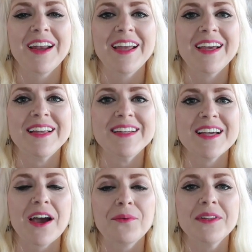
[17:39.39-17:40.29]
and
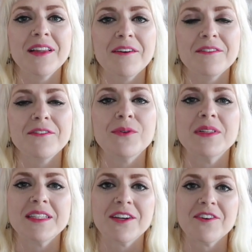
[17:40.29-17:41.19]
I would love if you
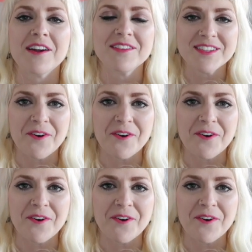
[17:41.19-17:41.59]
would stick around.